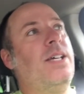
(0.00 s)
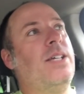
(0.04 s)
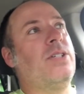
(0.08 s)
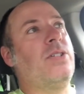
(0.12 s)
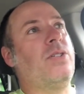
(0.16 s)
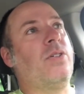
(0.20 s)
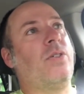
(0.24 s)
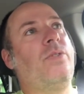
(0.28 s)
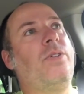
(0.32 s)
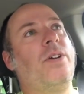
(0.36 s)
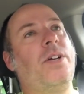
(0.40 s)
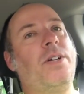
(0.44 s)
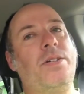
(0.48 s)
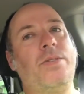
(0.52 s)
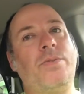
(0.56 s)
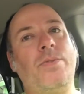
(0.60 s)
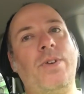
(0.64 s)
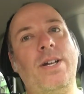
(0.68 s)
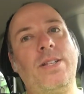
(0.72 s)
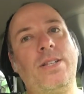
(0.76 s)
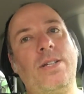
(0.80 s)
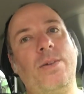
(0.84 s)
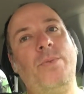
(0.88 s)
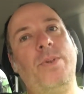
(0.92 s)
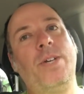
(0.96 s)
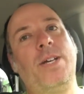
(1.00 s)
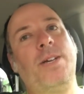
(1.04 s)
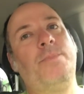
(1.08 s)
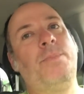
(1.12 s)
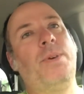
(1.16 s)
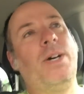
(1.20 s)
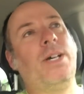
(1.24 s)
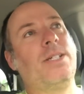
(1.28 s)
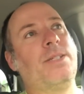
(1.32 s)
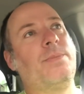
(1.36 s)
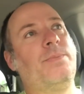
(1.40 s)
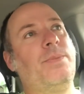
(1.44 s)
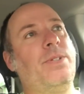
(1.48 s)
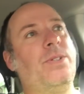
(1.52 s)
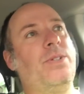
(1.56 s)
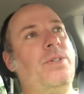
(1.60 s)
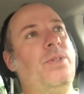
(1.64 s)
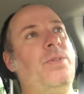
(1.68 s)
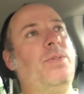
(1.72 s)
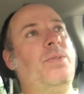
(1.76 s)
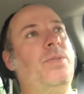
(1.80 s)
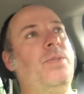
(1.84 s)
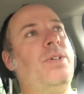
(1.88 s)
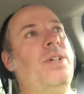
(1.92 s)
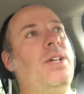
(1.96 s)
It's the quickest route that we could possibly
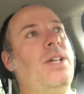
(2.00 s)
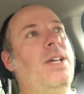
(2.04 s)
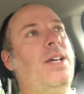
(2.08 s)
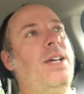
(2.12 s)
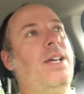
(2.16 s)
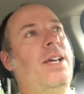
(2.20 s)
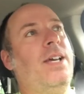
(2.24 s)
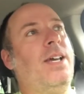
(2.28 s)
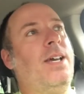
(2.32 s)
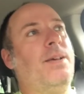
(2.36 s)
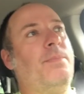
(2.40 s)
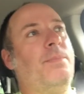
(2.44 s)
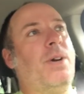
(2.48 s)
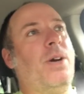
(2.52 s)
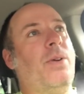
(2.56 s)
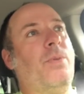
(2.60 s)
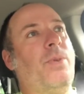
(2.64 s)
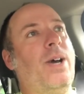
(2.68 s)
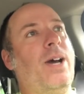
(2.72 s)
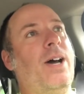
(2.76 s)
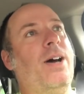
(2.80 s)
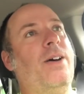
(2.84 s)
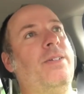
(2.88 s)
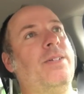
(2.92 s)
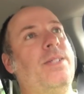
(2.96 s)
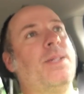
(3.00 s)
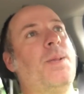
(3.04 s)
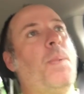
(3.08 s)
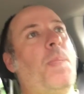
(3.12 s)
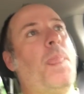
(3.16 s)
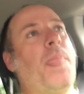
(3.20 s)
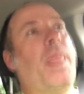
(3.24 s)
do in my route.